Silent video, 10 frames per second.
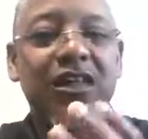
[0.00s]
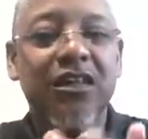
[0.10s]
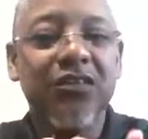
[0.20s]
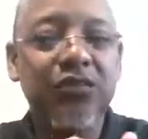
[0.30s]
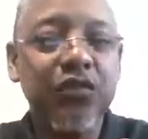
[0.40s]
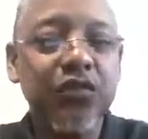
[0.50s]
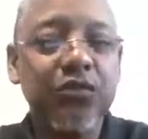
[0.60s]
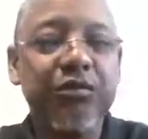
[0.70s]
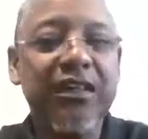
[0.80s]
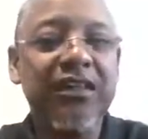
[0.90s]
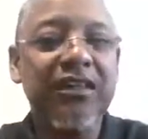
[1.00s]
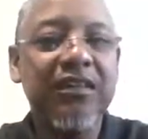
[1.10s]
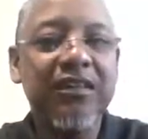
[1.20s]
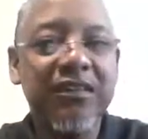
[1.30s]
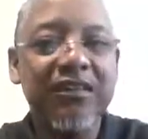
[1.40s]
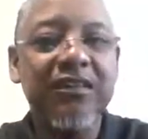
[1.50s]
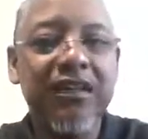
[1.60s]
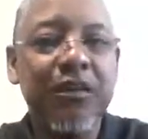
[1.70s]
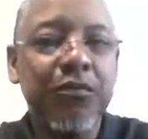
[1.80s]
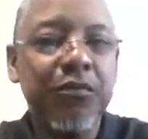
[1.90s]
of you being
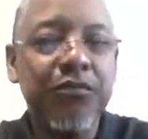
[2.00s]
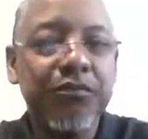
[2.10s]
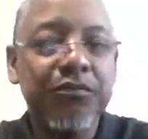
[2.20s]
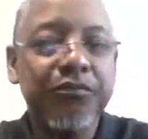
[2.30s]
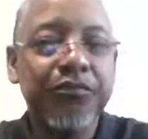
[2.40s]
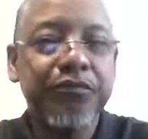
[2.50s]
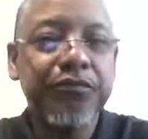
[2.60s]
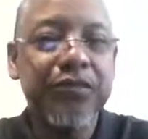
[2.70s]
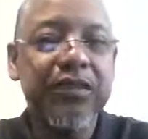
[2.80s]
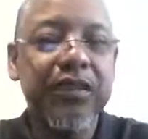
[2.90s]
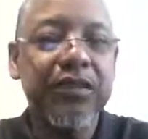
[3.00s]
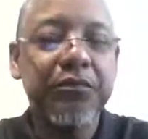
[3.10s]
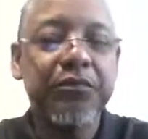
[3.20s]
disabled. Okay?